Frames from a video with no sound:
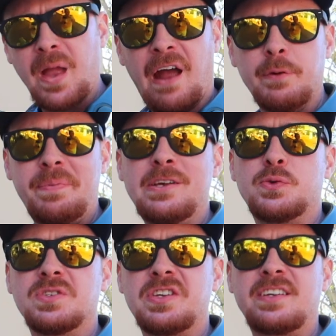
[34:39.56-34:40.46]
Every
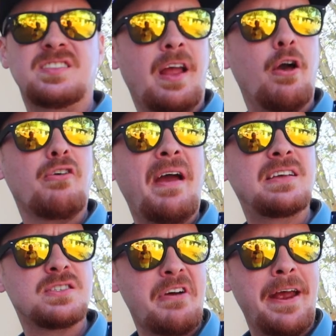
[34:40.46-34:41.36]
piece was like stale
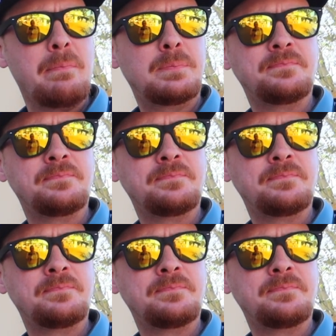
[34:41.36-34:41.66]
rice, right?